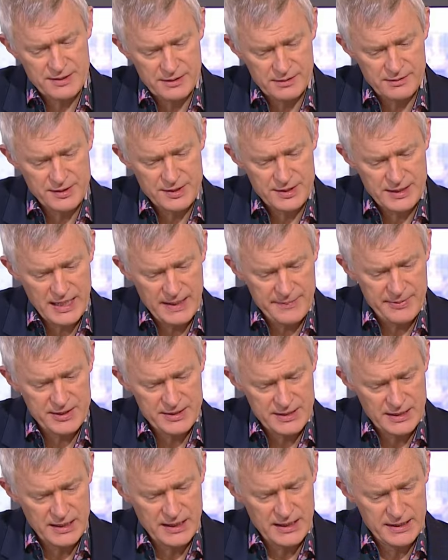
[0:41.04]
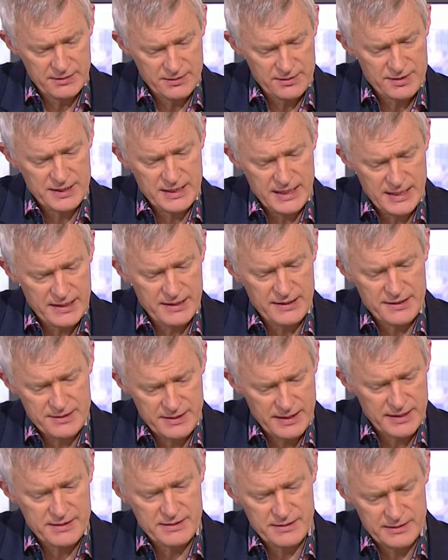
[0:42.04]
that Chris Kaba died, or sad in the
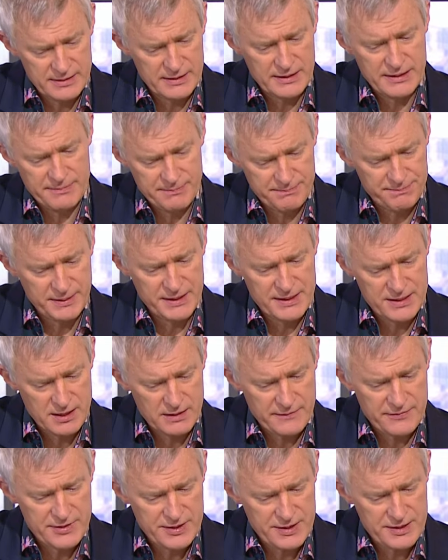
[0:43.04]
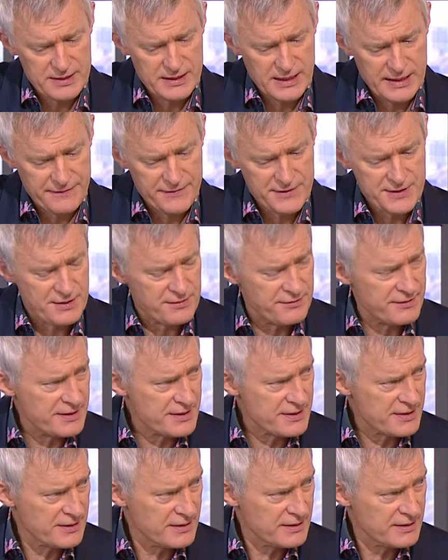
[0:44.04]
sense that the police officer's life is at risk?